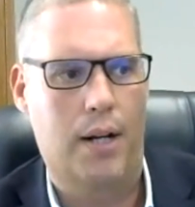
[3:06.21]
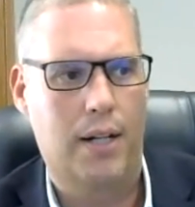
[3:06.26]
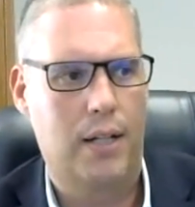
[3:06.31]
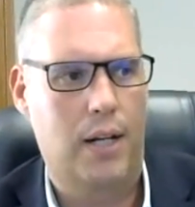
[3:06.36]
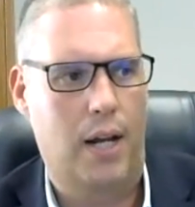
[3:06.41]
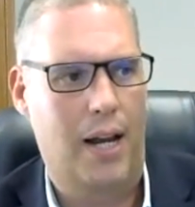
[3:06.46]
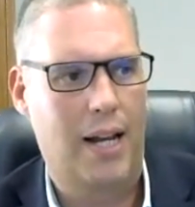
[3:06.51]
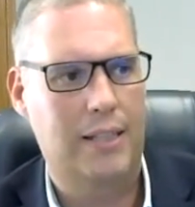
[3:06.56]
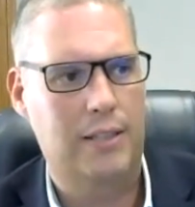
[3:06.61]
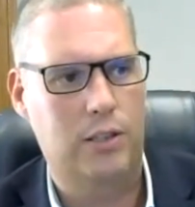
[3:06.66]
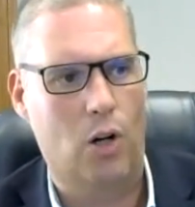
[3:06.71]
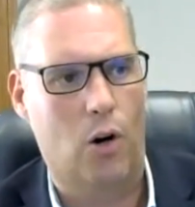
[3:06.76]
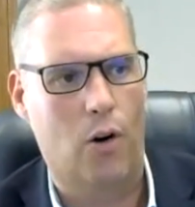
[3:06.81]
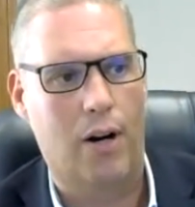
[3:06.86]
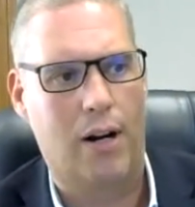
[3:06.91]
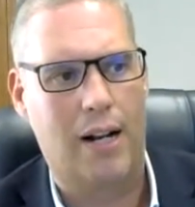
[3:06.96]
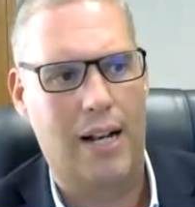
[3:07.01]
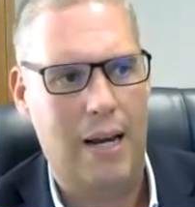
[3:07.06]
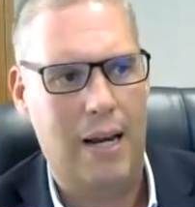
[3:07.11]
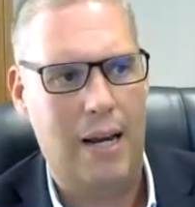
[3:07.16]
And
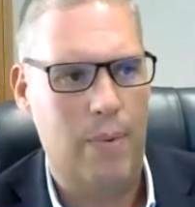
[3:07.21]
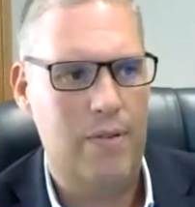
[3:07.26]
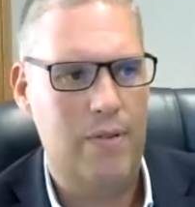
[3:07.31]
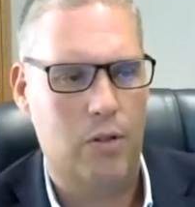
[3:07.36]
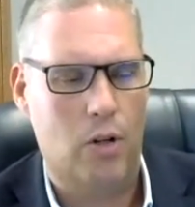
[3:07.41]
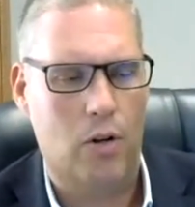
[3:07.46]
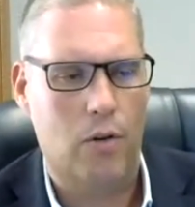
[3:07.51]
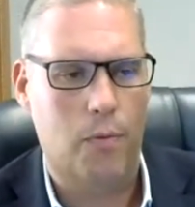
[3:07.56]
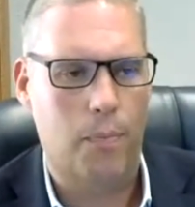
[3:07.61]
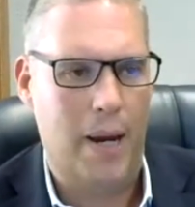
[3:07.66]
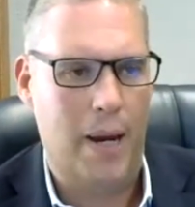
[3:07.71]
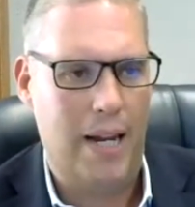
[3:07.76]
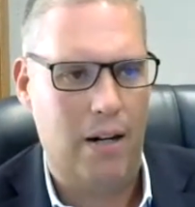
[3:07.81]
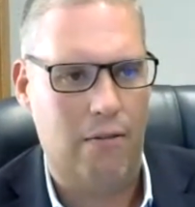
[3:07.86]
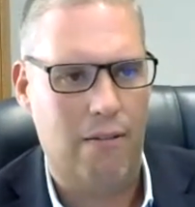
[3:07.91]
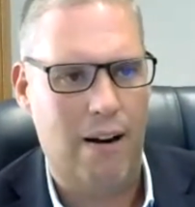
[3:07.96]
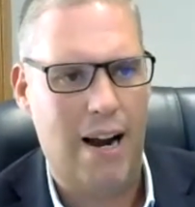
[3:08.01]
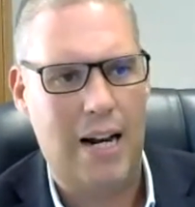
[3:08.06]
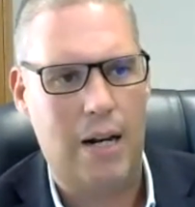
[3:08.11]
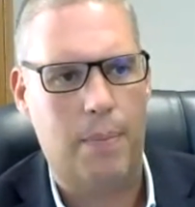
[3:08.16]
historically we've sort of been
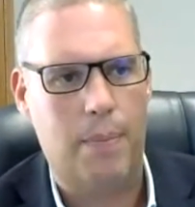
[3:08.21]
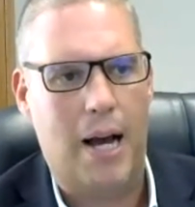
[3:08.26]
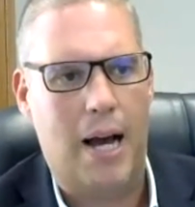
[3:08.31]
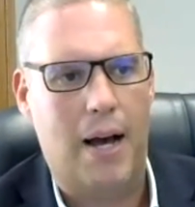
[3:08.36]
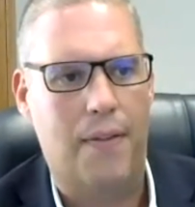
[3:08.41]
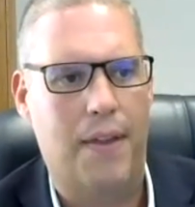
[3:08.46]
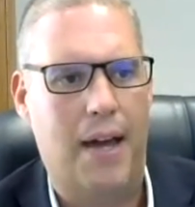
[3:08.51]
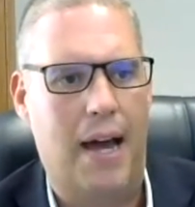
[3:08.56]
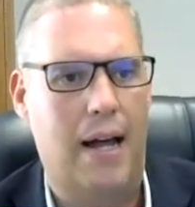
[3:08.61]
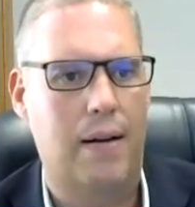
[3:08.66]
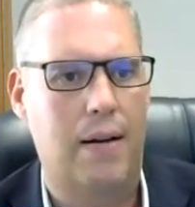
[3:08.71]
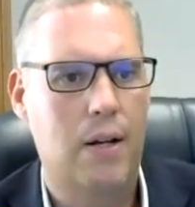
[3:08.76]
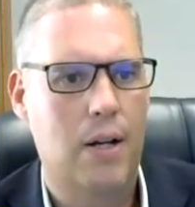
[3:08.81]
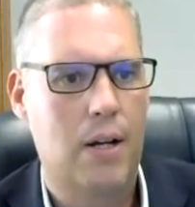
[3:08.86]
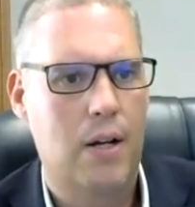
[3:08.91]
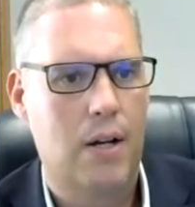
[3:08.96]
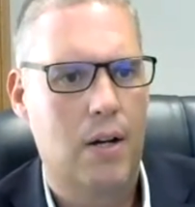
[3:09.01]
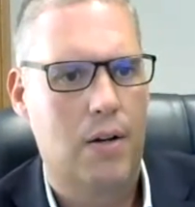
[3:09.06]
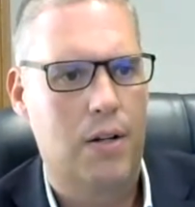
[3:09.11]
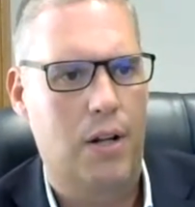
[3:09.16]
around about
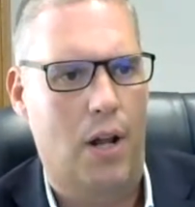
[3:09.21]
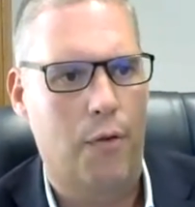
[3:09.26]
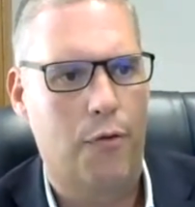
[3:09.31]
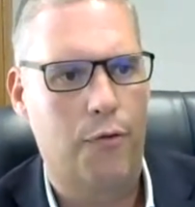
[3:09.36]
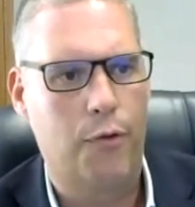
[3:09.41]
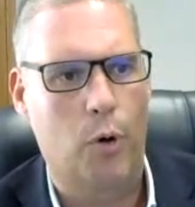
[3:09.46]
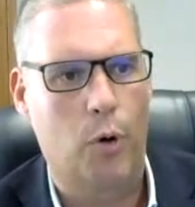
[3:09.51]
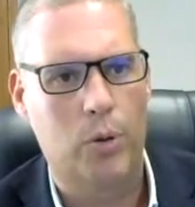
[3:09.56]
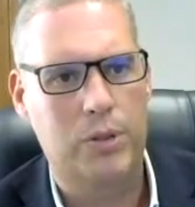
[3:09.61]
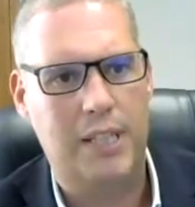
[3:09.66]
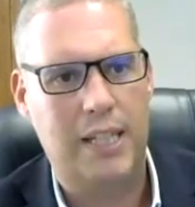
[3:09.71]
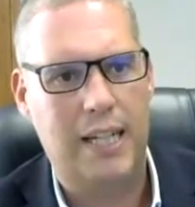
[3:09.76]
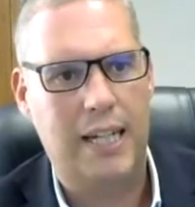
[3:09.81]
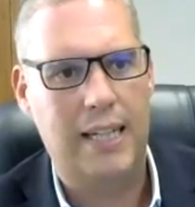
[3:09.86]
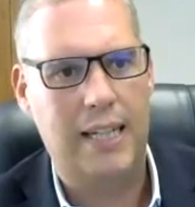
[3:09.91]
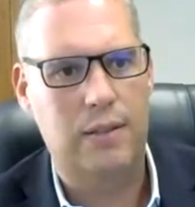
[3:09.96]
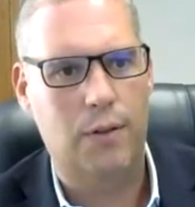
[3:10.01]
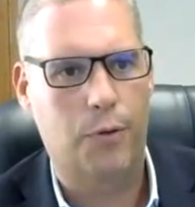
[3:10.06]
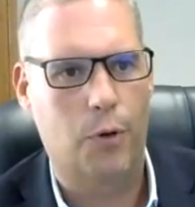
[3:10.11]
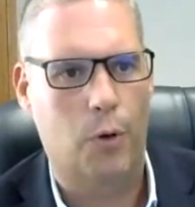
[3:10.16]
that
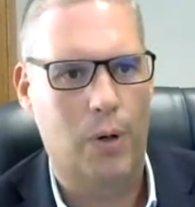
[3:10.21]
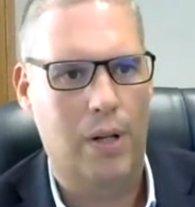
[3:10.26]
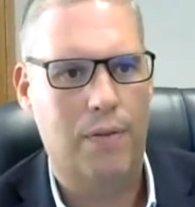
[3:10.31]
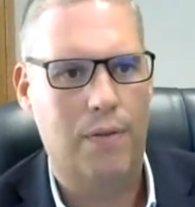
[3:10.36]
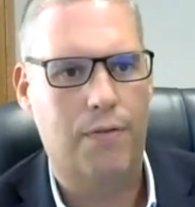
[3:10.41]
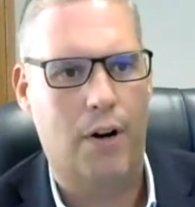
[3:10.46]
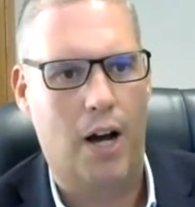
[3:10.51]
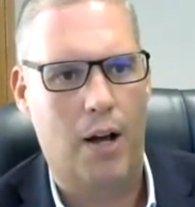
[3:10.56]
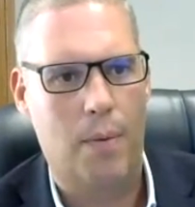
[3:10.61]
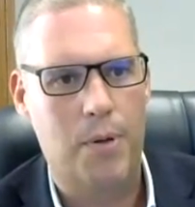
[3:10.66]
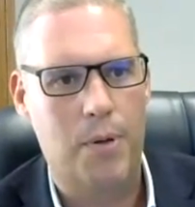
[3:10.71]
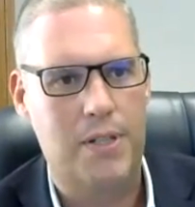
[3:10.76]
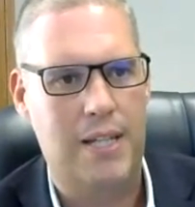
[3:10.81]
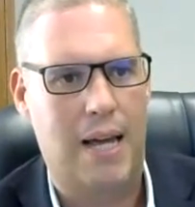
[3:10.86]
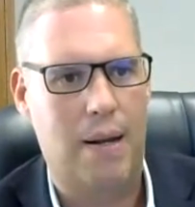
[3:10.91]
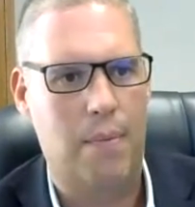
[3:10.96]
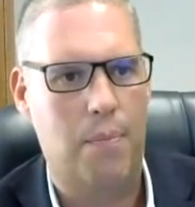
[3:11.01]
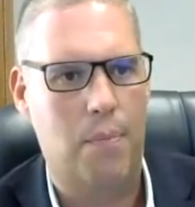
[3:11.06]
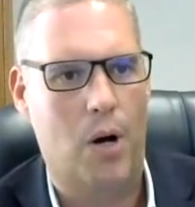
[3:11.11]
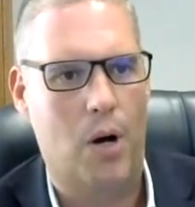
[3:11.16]
40 to
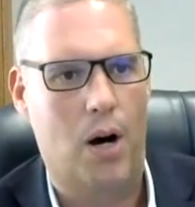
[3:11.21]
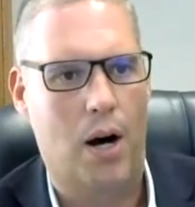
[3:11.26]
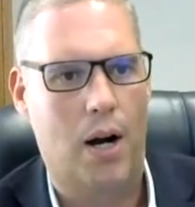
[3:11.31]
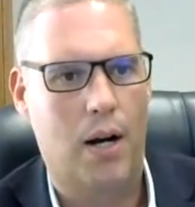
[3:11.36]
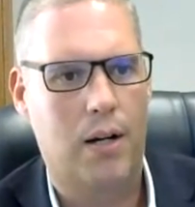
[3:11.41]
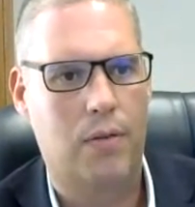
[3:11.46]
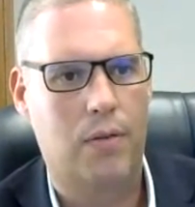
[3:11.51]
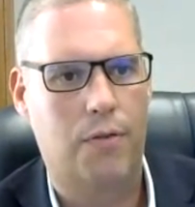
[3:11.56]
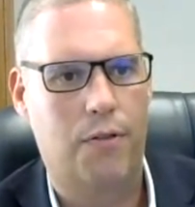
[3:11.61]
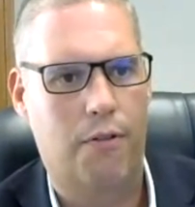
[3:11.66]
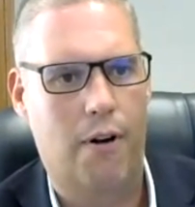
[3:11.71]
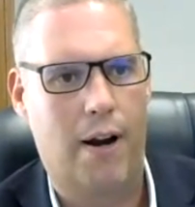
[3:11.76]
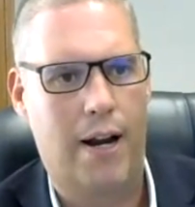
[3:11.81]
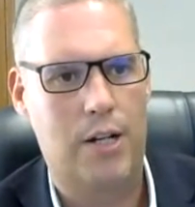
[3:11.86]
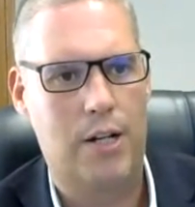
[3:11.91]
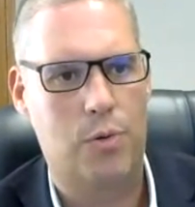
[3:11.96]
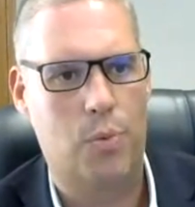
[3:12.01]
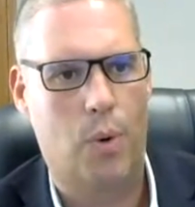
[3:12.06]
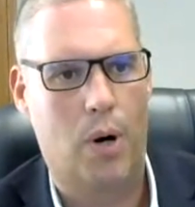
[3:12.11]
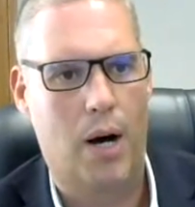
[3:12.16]
45% mark for
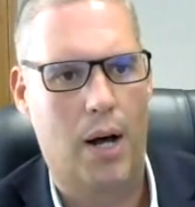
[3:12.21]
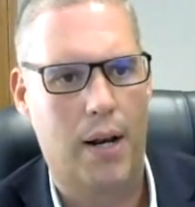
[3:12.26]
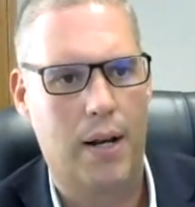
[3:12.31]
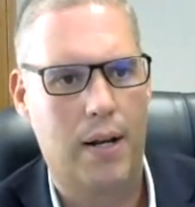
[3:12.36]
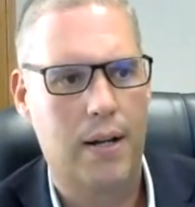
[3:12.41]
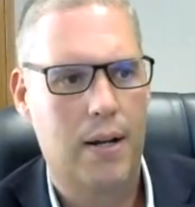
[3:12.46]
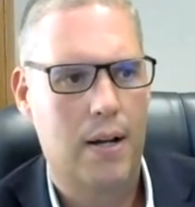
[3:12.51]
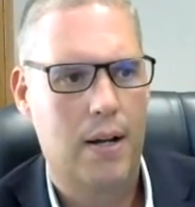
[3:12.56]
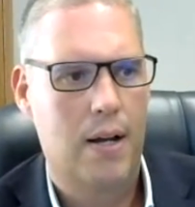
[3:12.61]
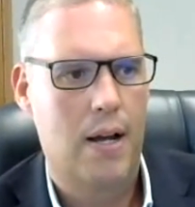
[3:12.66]
H1.